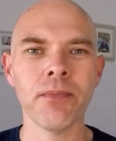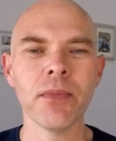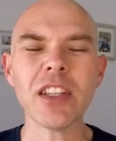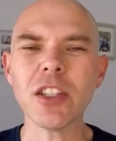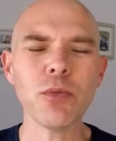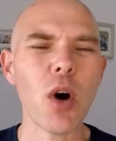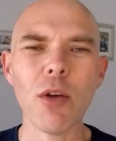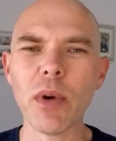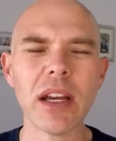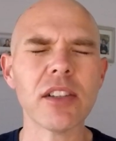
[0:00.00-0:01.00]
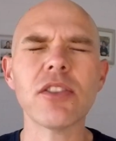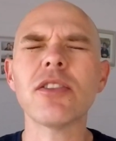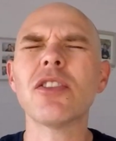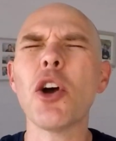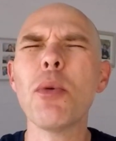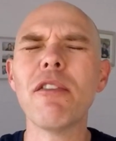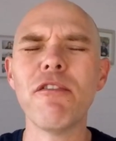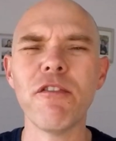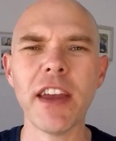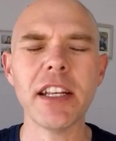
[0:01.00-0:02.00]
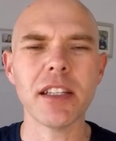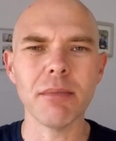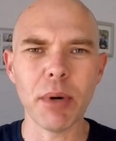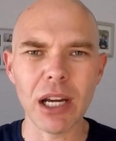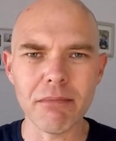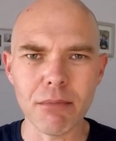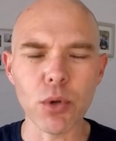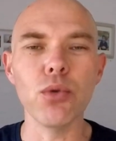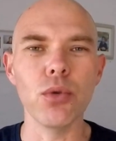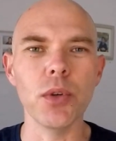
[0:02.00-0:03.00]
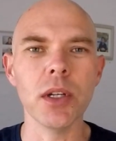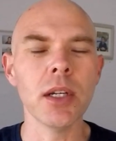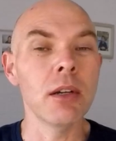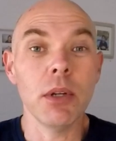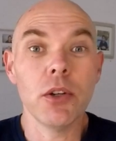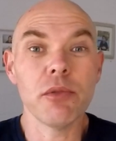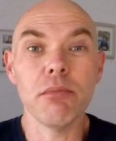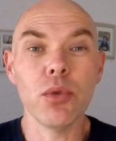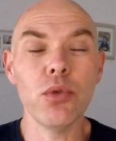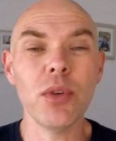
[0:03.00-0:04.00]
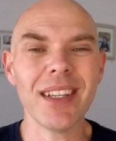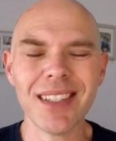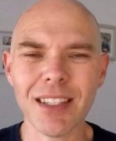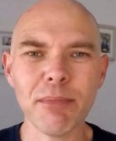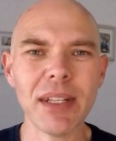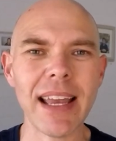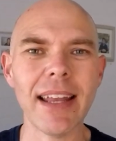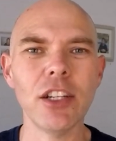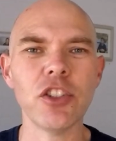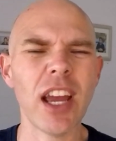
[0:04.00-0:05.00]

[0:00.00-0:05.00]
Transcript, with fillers: This is why we are so affected by mood, because mood is simply energy.